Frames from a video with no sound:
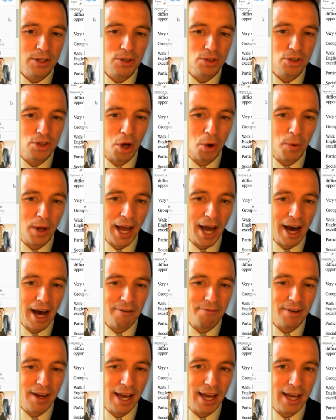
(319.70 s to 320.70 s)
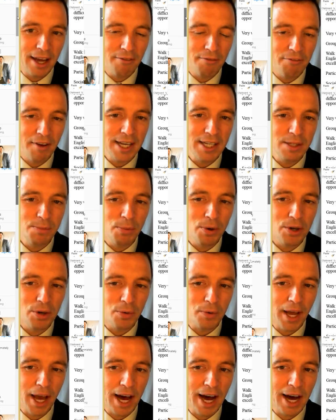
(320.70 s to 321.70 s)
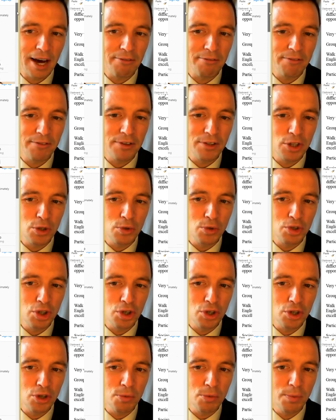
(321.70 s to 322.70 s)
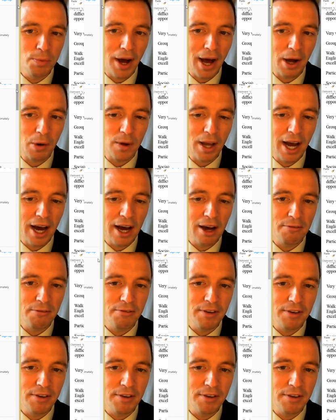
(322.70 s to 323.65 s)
So we have uh, Facebook, we have YouTube, and we have.